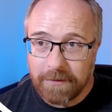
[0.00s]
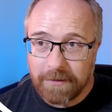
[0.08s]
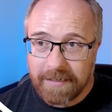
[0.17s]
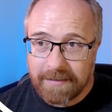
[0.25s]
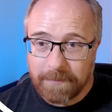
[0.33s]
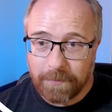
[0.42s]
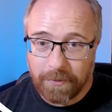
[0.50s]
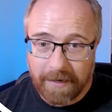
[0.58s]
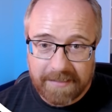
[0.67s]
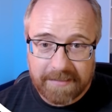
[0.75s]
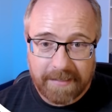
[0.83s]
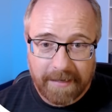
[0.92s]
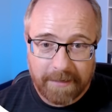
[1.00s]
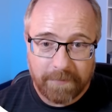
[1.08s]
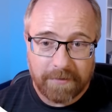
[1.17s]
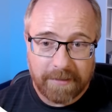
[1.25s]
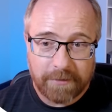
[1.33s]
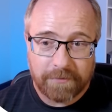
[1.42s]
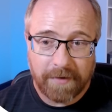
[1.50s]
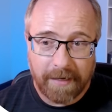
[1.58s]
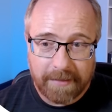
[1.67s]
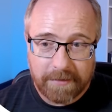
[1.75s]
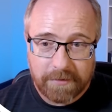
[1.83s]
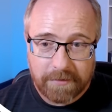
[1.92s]
look at the price tag for these
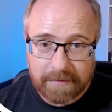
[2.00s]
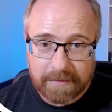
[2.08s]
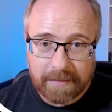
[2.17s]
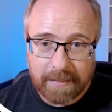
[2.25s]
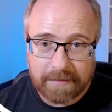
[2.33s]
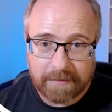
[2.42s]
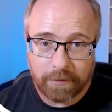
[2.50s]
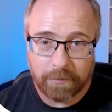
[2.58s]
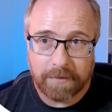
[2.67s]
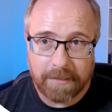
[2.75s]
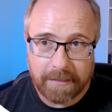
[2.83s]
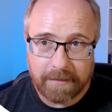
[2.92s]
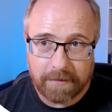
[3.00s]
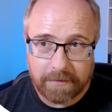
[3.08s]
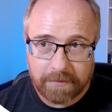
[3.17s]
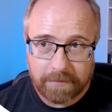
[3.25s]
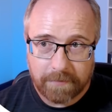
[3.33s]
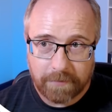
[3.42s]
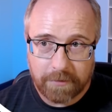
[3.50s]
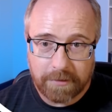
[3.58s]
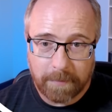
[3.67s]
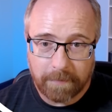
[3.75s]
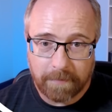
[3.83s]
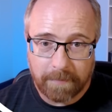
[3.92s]
fines, it's a little ridiculous for
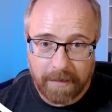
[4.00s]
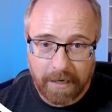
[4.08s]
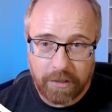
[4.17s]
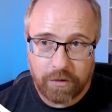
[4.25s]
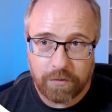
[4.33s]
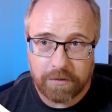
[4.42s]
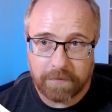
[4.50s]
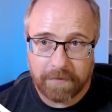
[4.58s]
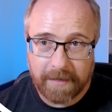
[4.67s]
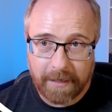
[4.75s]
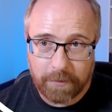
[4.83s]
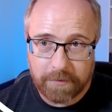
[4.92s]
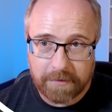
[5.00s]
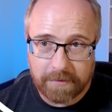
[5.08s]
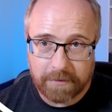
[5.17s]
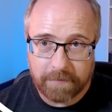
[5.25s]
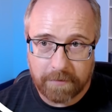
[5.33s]
some of them, hundreds of thousands of